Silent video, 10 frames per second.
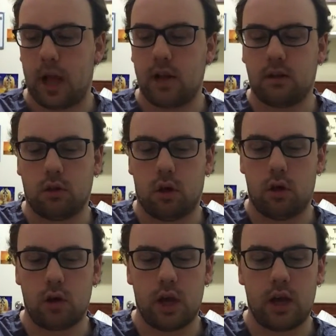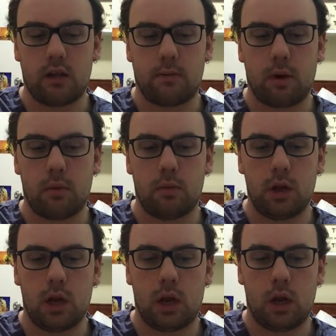It's long, it's
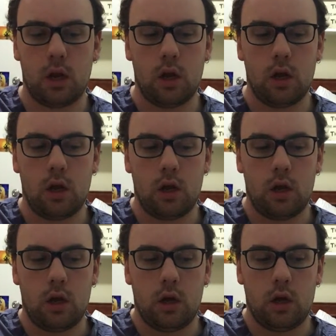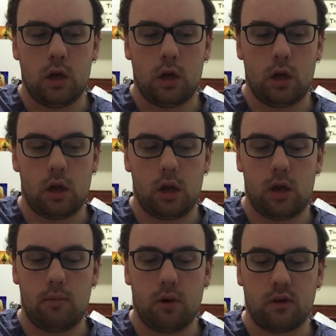probably
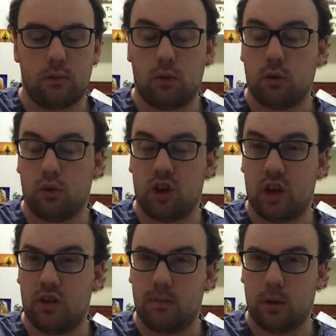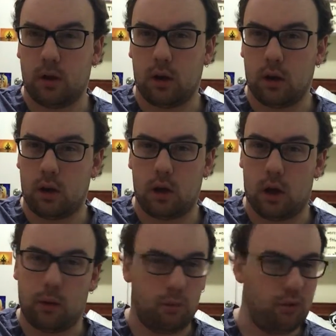impossible to achieve, but
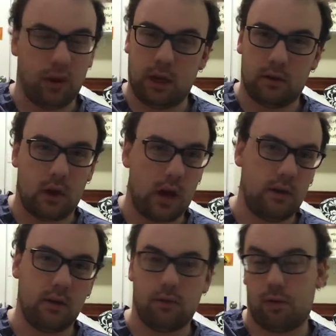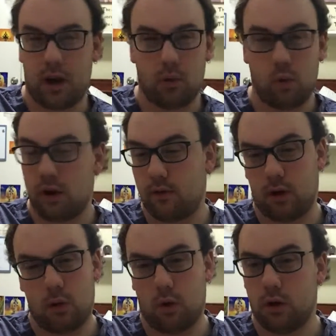I'm really excited to read
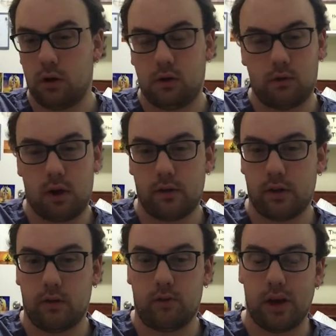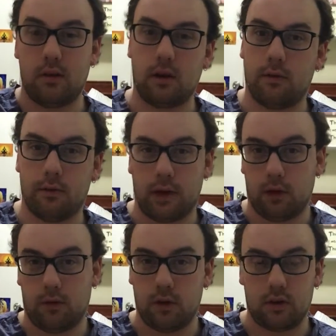whatever I want rather than read stuff for
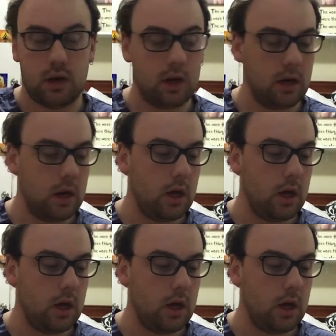university.